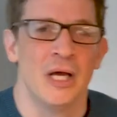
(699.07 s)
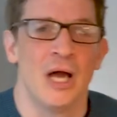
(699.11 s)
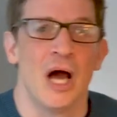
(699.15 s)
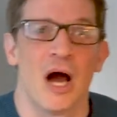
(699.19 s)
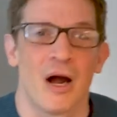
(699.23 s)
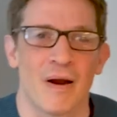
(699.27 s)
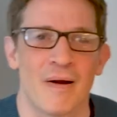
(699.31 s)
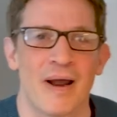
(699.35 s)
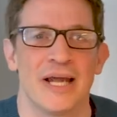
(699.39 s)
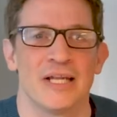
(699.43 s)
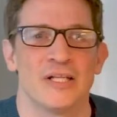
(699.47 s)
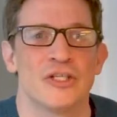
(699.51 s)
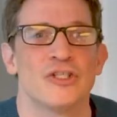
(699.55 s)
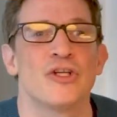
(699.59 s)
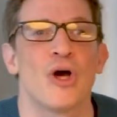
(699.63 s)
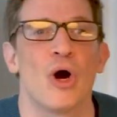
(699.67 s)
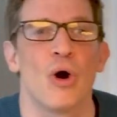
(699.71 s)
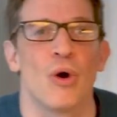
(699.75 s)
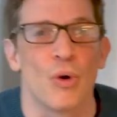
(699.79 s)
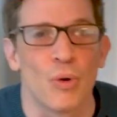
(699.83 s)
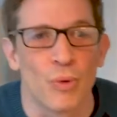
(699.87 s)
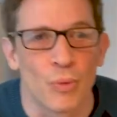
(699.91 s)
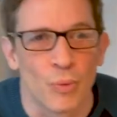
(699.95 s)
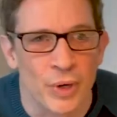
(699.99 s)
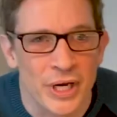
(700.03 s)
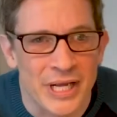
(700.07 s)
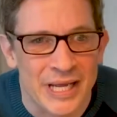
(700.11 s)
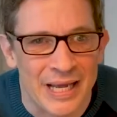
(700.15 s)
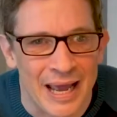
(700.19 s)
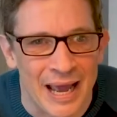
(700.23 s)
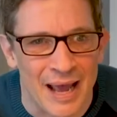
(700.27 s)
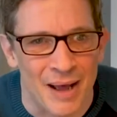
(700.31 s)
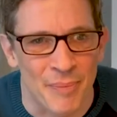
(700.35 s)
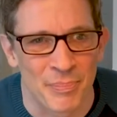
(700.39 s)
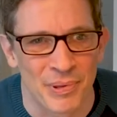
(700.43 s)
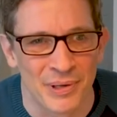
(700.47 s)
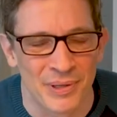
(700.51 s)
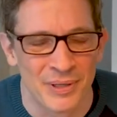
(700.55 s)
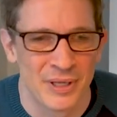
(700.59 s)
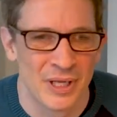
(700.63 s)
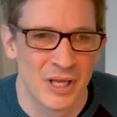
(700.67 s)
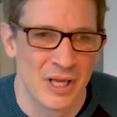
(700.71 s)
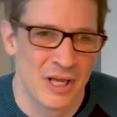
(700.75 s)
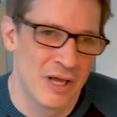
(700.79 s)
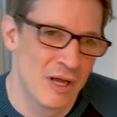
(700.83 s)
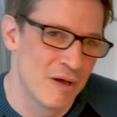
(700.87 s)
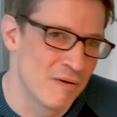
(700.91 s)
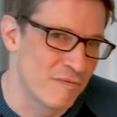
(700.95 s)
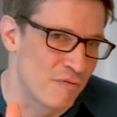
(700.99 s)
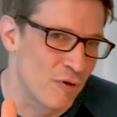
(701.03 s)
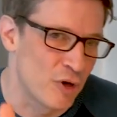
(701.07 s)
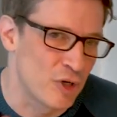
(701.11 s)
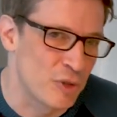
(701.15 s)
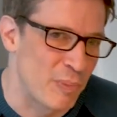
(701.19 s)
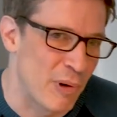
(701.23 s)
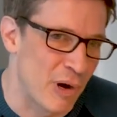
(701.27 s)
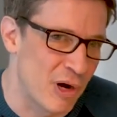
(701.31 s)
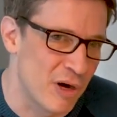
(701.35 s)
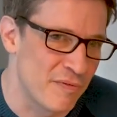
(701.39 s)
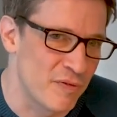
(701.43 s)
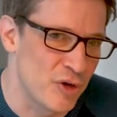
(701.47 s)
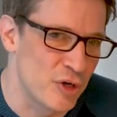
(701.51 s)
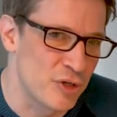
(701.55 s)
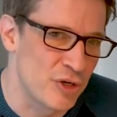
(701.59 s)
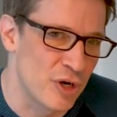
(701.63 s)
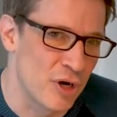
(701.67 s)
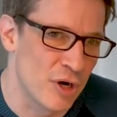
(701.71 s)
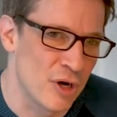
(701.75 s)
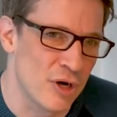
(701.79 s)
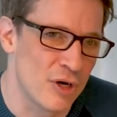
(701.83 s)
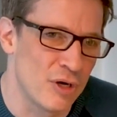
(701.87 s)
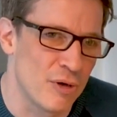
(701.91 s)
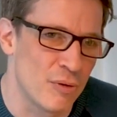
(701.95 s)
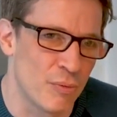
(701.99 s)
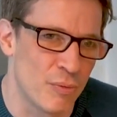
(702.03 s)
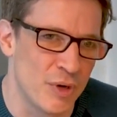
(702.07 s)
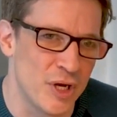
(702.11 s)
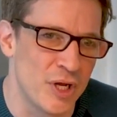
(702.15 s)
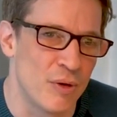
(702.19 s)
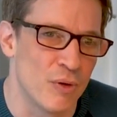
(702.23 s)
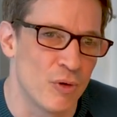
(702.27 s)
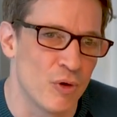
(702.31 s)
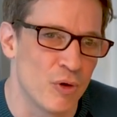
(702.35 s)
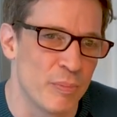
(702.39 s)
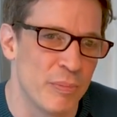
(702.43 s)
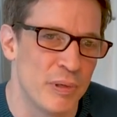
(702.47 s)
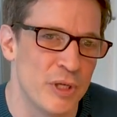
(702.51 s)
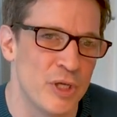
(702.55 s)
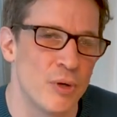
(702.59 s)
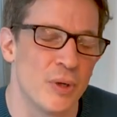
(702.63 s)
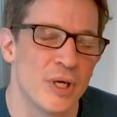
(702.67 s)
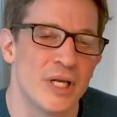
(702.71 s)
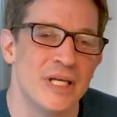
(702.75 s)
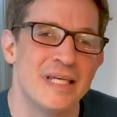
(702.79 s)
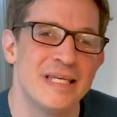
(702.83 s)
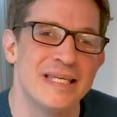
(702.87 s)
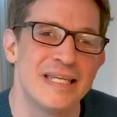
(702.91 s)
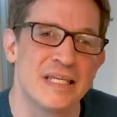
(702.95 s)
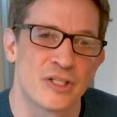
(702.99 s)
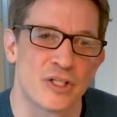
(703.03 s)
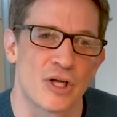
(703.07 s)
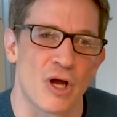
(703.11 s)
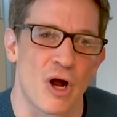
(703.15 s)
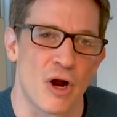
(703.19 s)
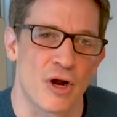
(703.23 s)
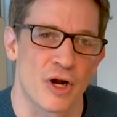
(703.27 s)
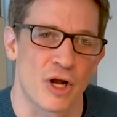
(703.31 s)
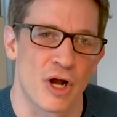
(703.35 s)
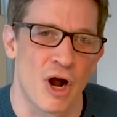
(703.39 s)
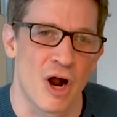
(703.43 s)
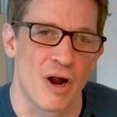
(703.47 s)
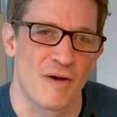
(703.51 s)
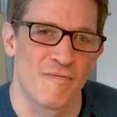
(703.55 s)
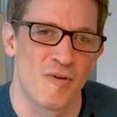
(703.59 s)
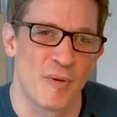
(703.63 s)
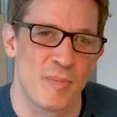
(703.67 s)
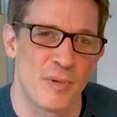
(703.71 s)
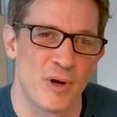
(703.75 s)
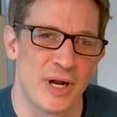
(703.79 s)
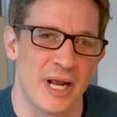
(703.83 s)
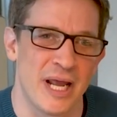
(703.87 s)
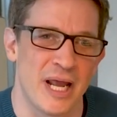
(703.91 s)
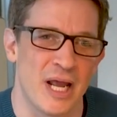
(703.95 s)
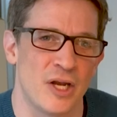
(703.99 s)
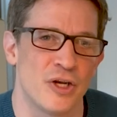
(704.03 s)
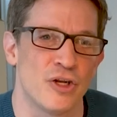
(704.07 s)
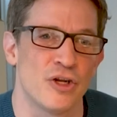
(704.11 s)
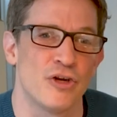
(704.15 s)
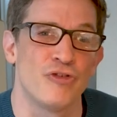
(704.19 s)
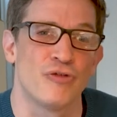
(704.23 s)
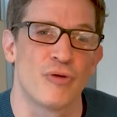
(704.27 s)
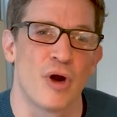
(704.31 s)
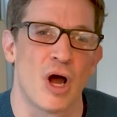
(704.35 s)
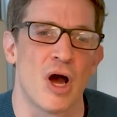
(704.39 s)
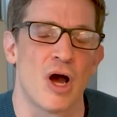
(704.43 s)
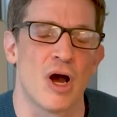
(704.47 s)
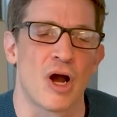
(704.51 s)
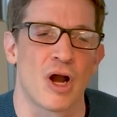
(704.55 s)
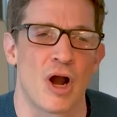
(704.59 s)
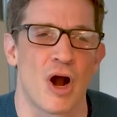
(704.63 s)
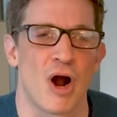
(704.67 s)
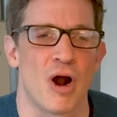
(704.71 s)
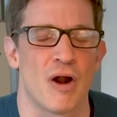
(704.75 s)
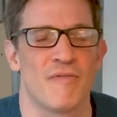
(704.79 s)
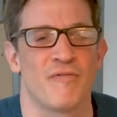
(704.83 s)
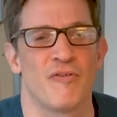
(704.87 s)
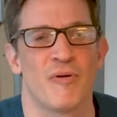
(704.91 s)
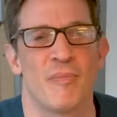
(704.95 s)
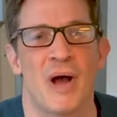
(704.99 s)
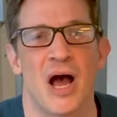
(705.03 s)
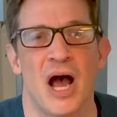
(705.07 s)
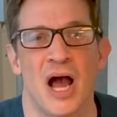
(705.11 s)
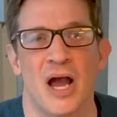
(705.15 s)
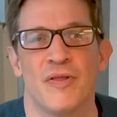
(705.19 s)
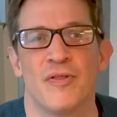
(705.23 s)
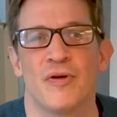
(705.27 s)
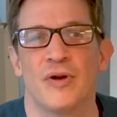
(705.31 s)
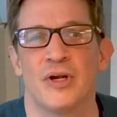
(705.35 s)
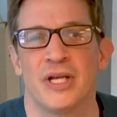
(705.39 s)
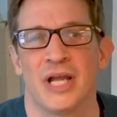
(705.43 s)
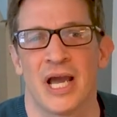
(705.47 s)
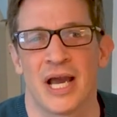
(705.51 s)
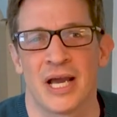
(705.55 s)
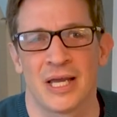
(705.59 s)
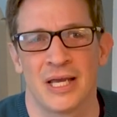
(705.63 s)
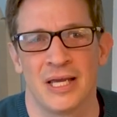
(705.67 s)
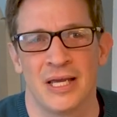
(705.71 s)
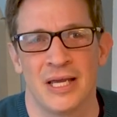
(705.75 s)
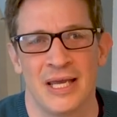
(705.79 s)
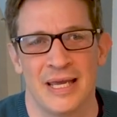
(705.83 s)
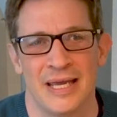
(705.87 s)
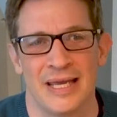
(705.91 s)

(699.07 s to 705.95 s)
All right, so recap. First part of your turn, regroup. You can discard a card from your hand to draw a card from either deck.